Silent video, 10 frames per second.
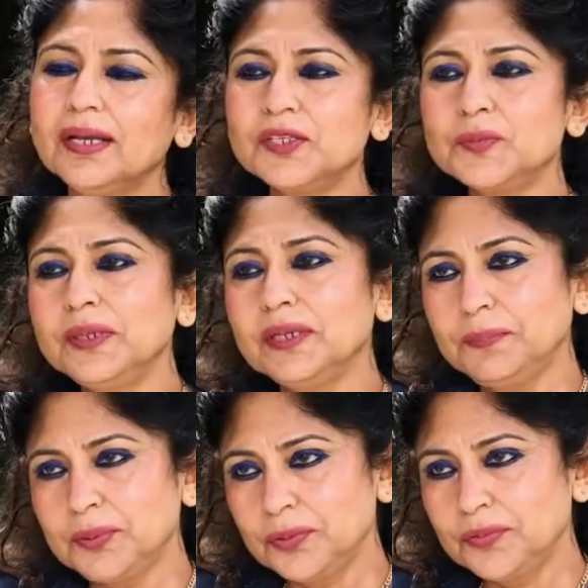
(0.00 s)
It's been
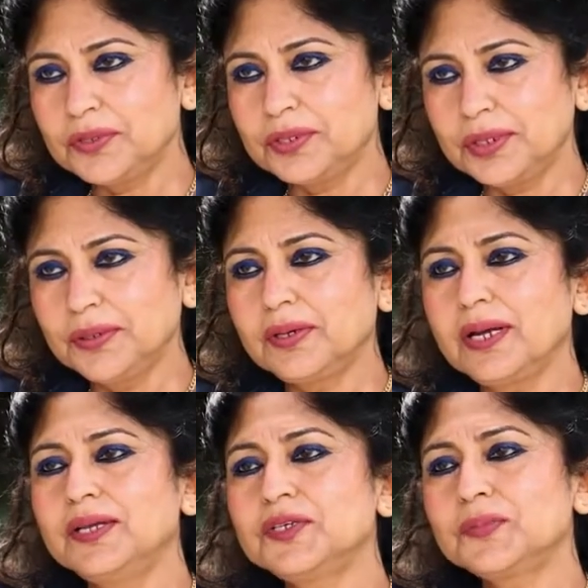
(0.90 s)
approved,
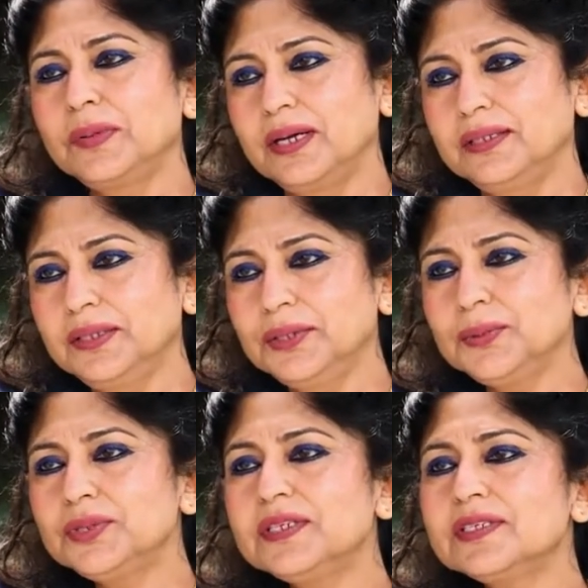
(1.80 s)
recognized by the
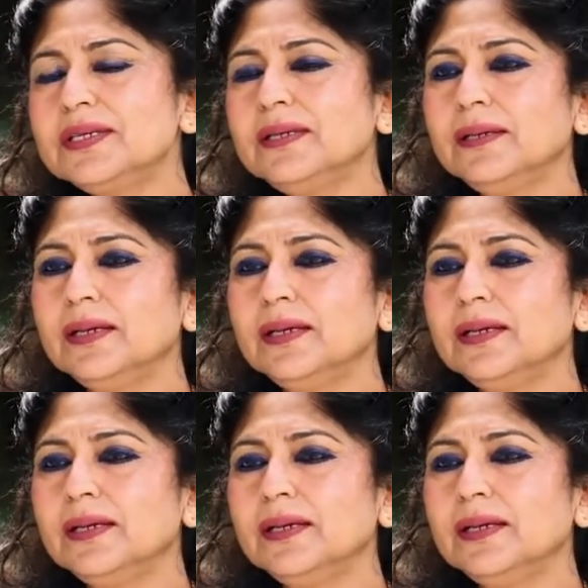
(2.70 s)
UGC.